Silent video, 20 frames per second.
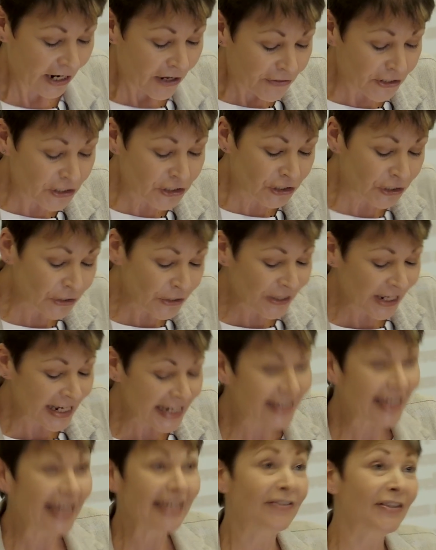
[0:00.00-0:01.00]
The truth
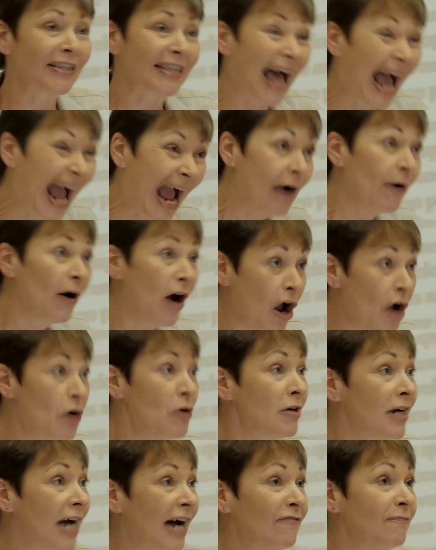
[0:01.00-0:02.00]
is that our
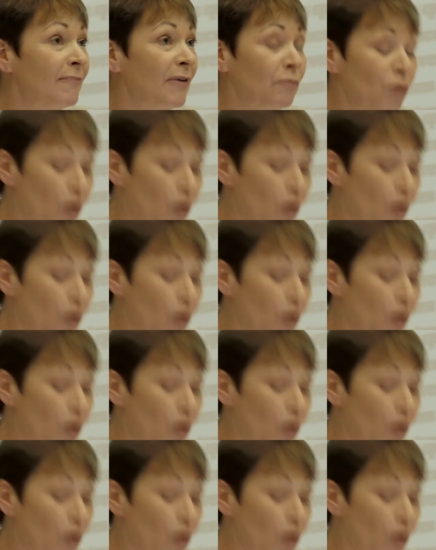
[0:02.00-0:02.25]
own government